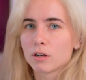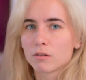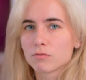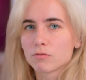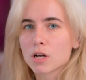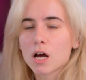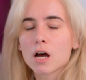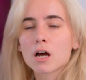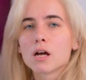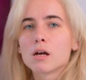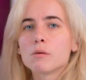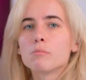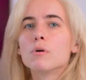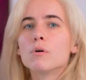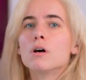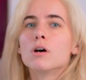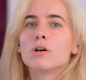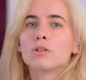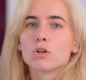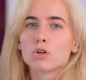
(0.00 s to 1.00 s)
of time,
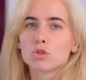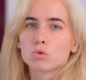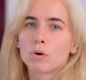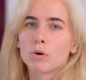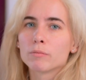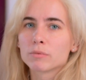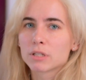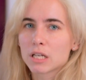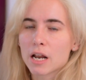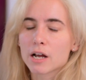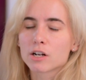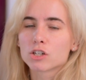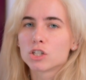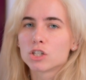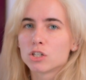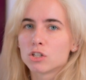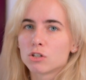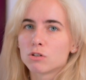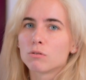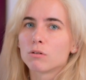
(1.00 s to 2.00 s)
those worms can
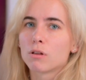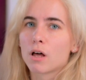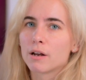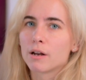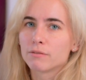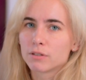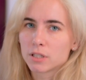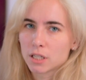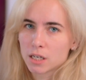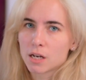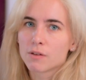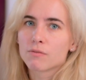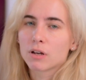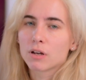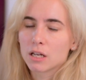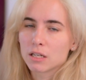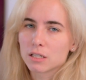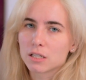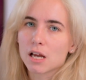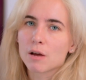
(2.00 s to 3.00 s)
actually do a lot of
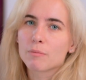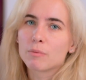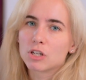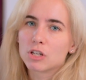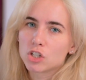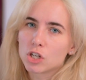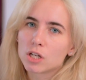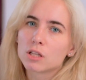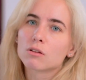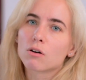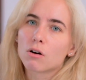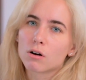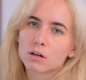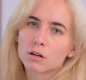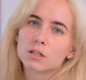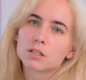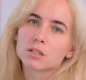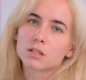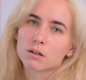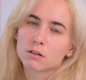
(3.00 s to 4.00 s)
significant damage in the
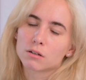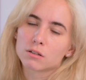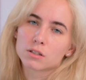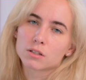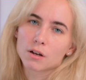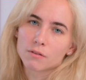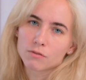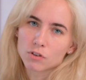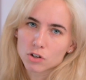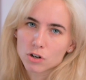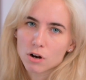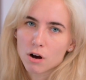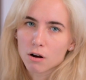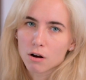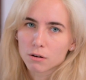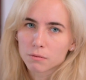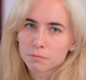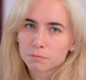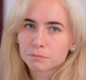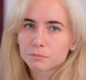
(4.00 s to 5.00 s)
heart and lungs of your
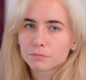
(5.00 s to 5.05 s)
dog.